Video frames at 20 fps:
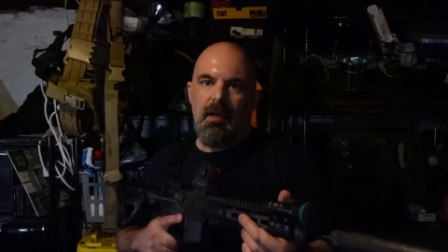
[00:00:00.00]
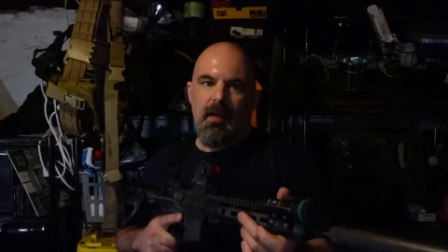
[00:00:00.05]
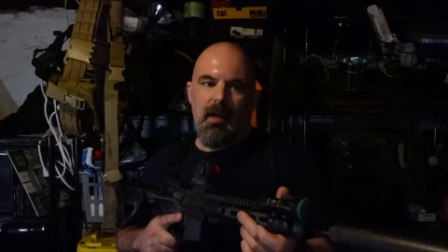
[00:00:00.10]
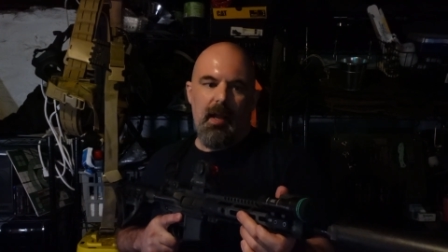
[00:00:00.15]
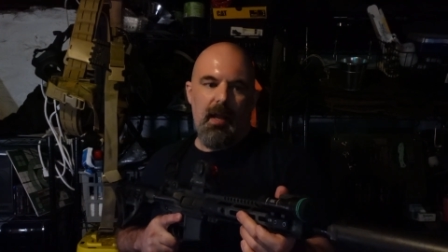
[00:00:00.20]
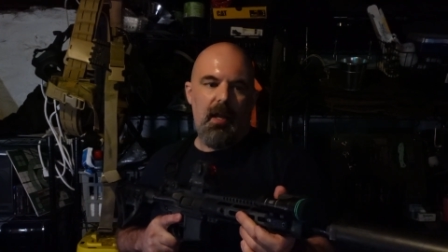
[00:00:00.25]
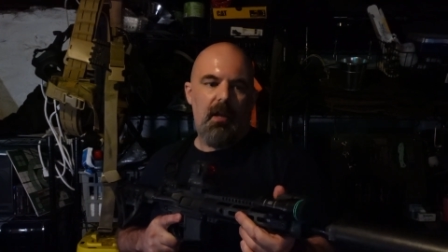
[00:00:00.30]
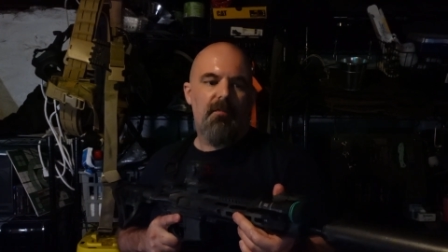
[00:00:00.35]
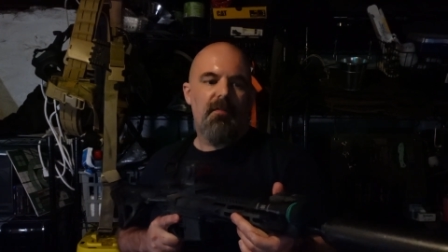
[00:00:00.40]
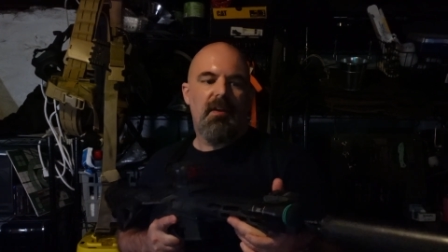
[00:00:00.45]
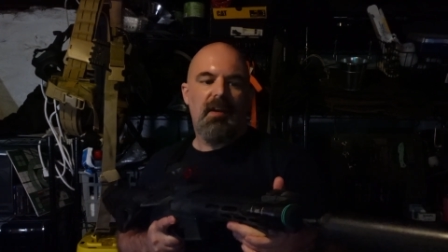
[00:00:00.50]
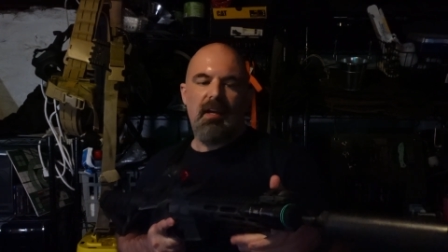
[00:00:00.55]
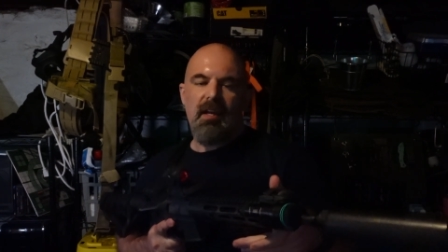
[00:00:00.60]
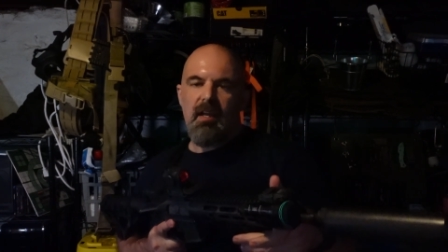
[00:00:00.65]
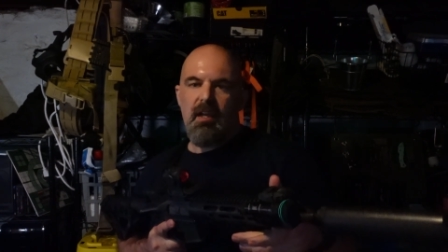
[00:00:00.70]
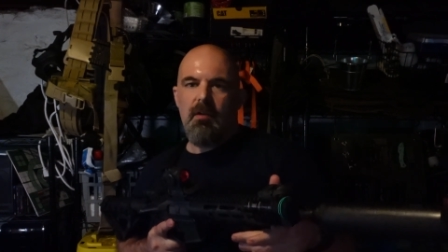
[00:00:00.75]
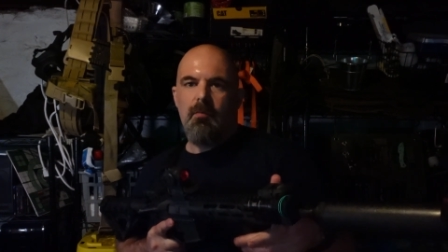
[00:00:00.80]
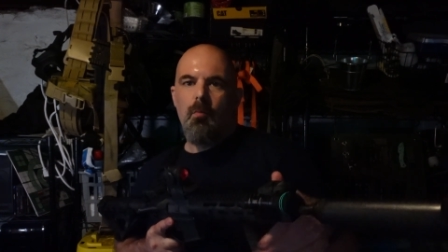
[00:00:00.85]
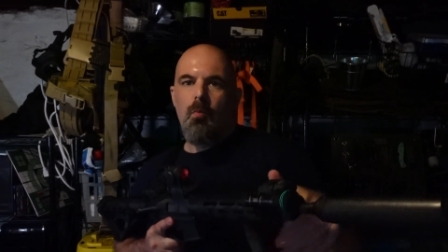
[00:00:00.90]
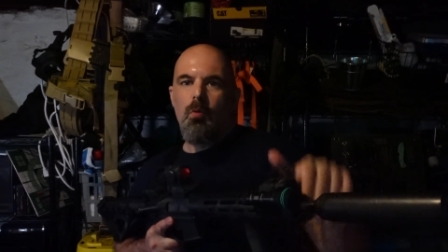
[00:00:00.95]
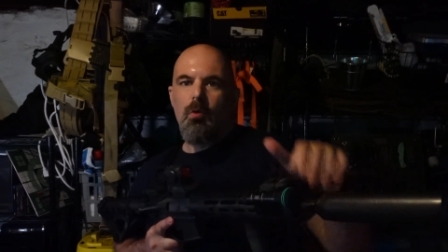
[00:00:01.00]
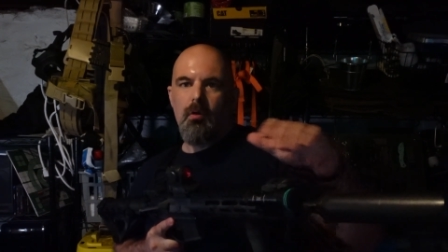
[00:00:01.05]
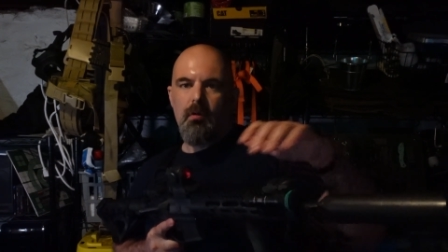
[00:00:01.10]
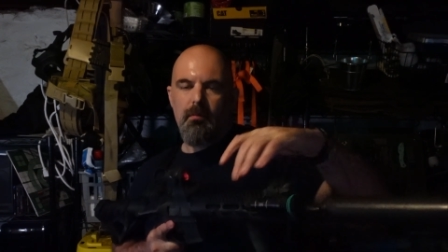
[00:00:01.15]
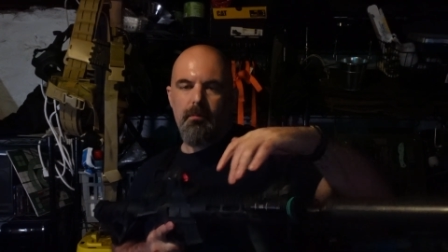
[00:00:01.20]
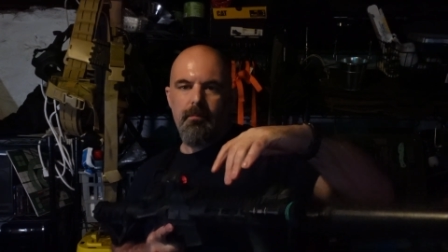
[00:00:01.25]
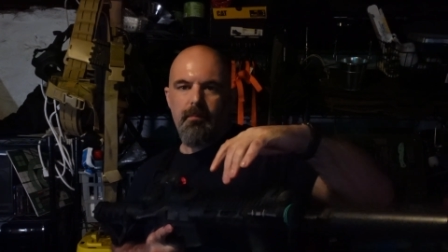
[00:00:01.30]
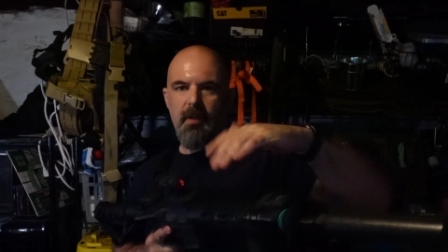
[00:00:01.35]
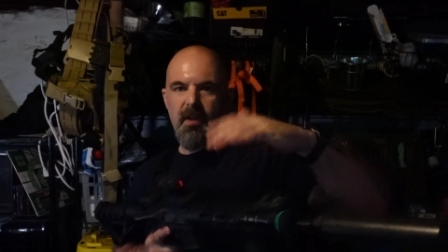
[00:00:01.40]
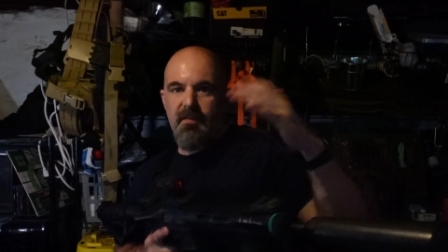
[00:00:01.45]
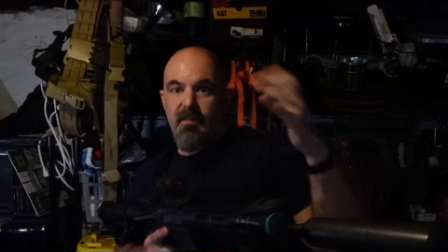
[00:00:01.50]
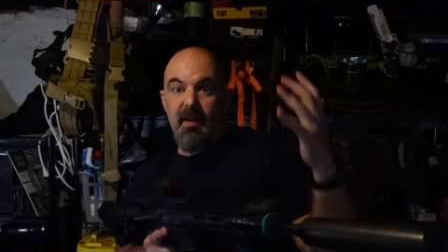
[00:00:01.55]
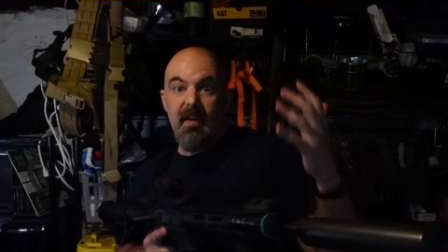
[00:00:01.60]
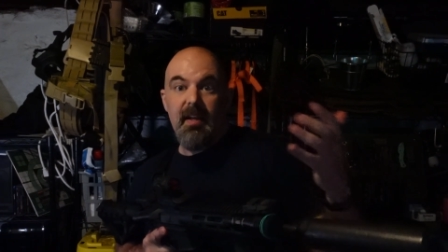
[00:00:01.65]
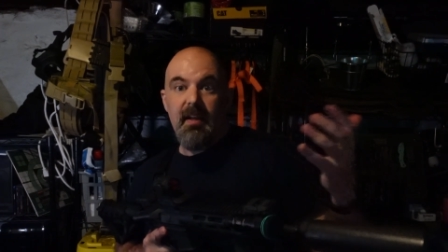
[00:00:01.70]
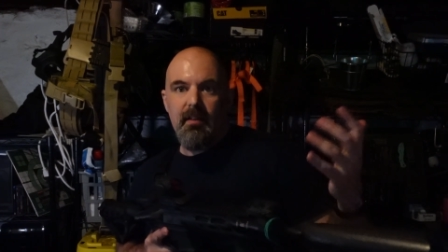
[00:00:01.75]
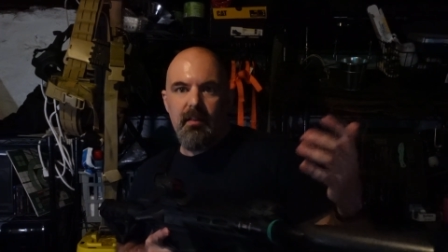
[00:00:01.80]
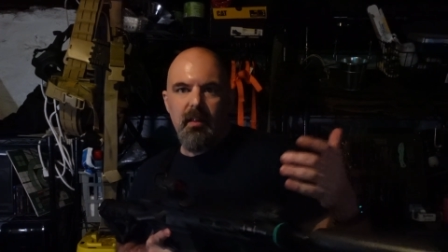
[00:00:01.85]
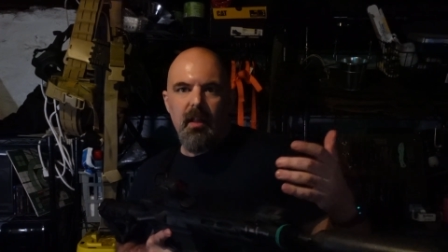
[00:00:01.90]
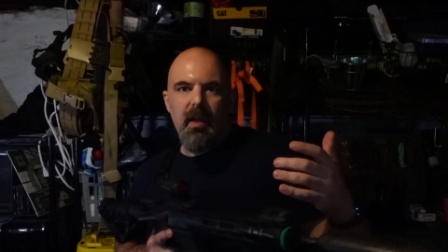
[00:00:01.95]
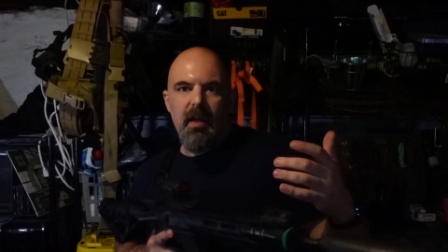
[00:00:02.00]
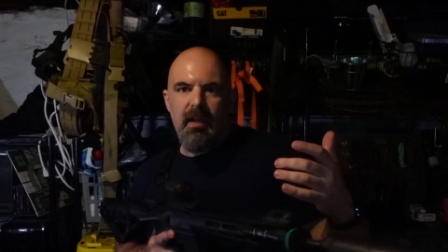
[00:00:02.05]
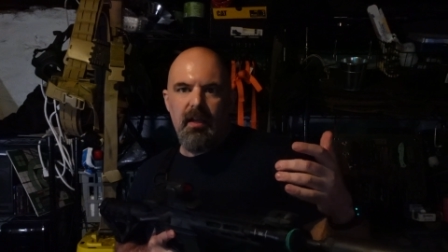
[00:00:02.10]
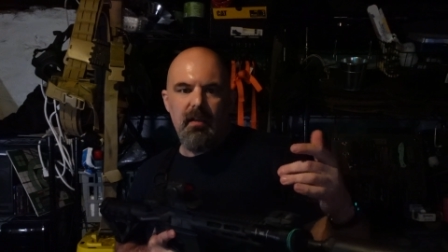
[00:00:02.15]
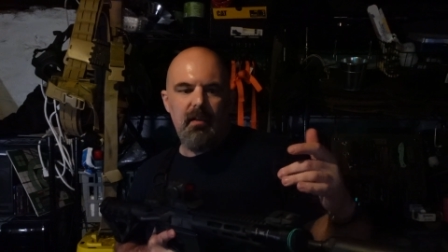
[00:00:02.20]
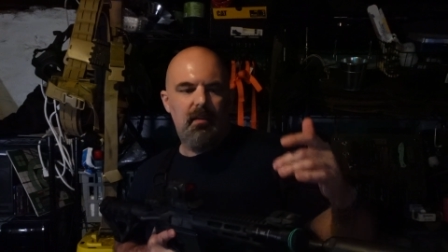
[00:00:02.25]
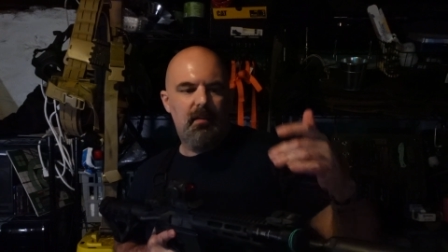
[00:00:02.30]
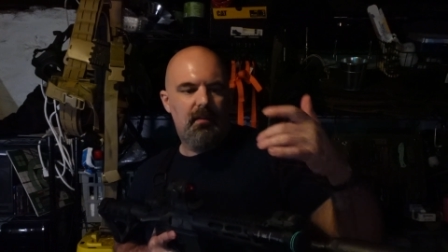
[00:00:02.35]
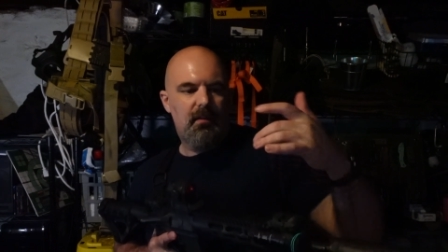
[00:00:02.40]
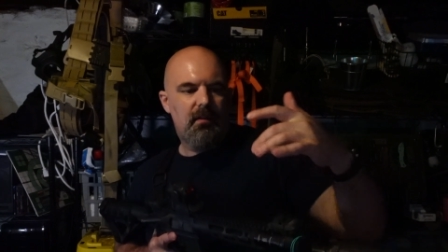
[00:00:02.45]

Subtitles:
And if I need light